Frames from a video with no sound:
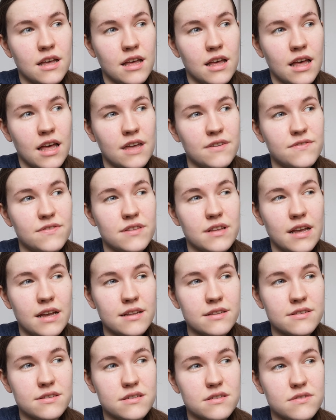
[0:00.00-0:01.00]
have
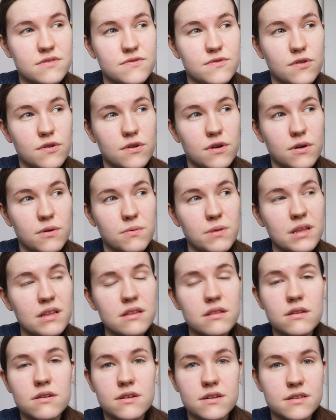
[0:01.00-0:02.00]
learned it for a
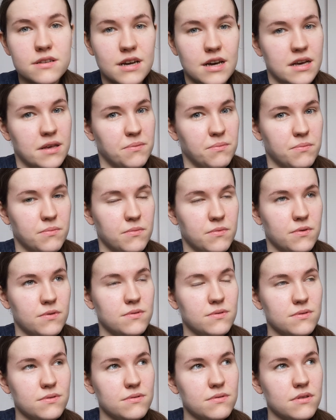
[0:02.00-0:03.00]
really long time on
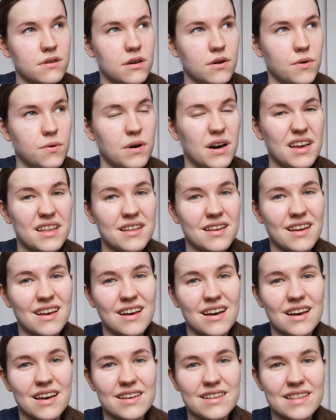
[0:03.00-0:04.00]
quite a
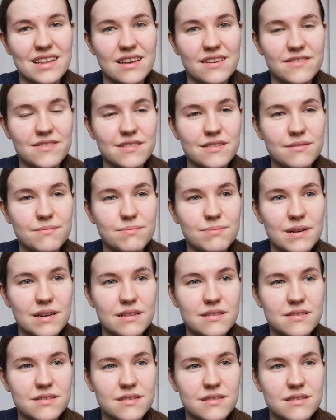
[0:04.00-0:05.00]
high level,
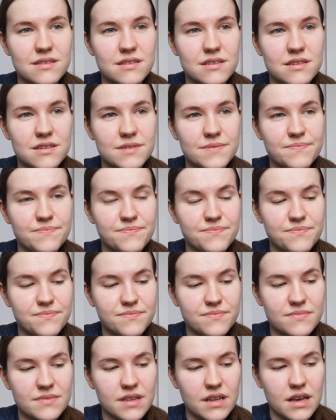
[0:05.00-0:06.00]
but
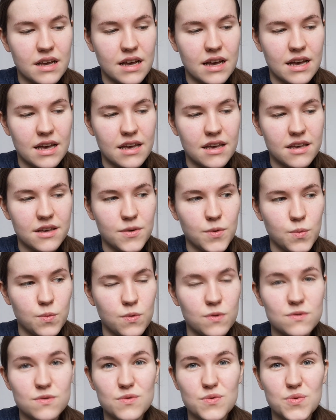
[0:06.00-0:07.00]
I
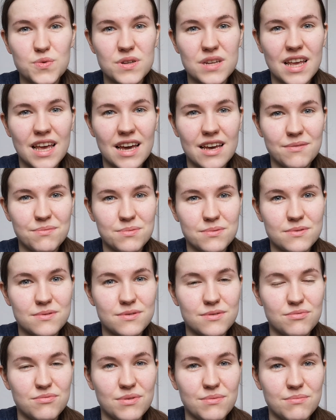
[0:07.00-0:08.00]
wasn't really able
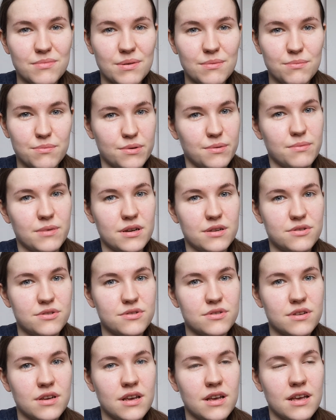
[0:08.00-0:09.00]
to remember
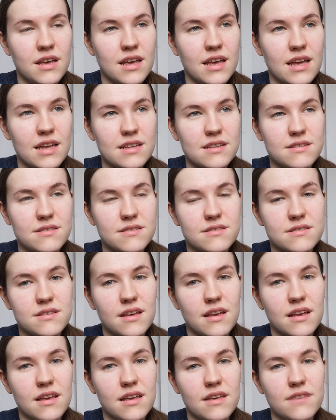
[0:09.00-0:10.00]
much. And
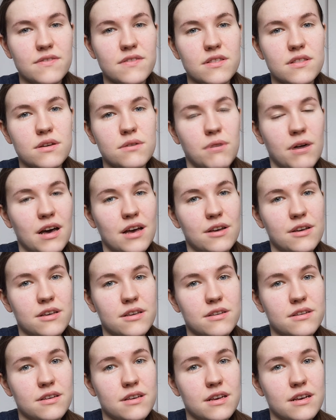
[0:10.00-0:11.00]
even though I
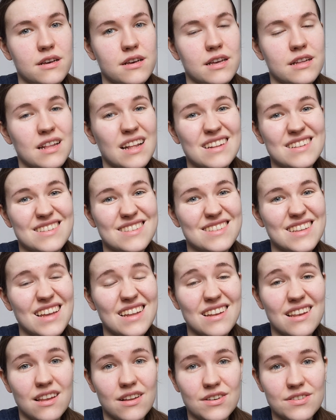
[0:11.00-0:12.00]
can understand
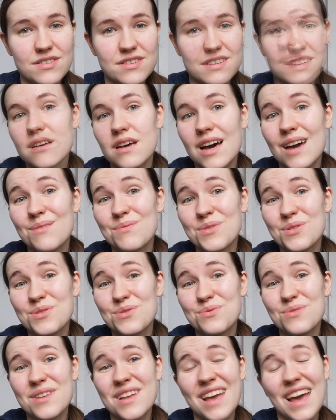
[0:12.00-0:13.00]
a lot, I'm
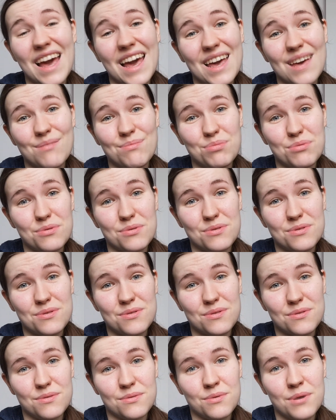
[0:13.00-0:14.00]
not really able
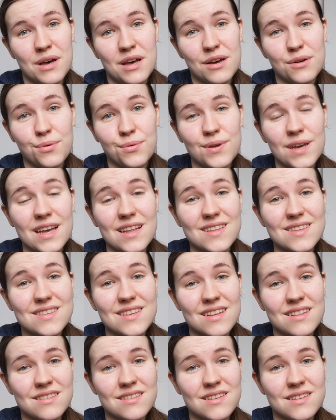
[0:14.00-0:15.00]
to create
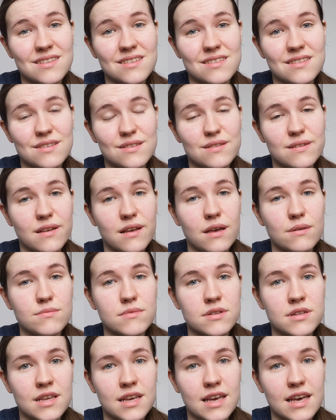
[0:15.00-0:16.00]
sentences to
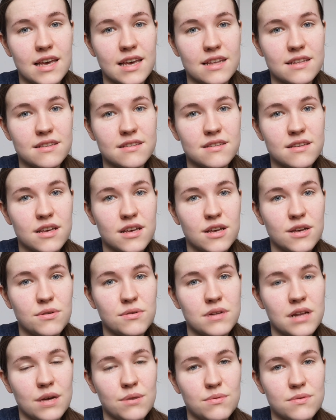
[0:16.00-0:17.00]
communicate
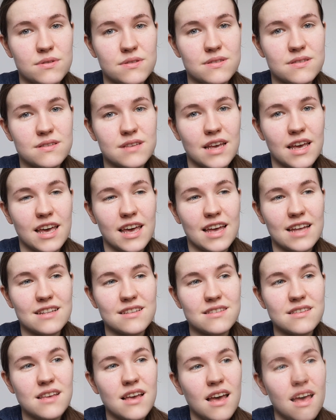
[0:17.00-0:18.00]
what I want to say,
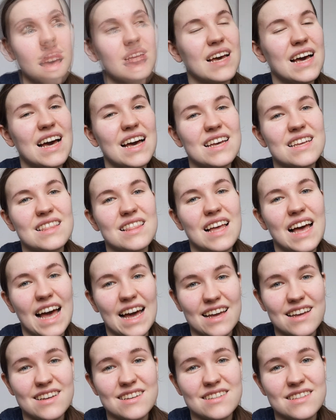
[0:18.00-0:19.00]
and I
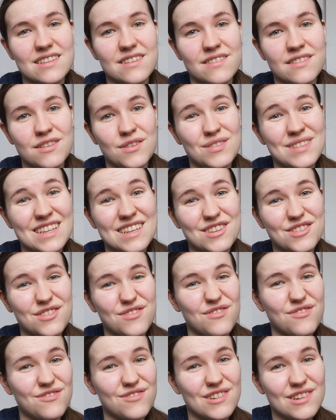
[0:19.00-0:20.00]
lack the knowledge
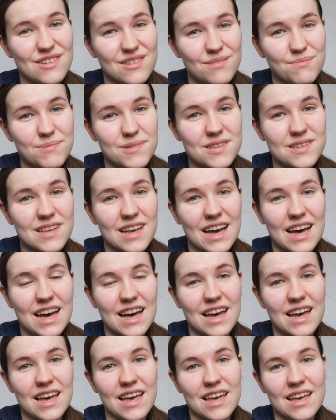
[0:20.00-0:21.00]
of verbs.
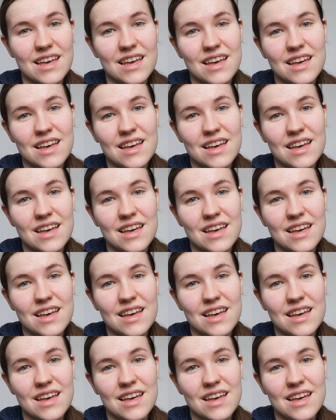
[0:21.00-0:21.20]
I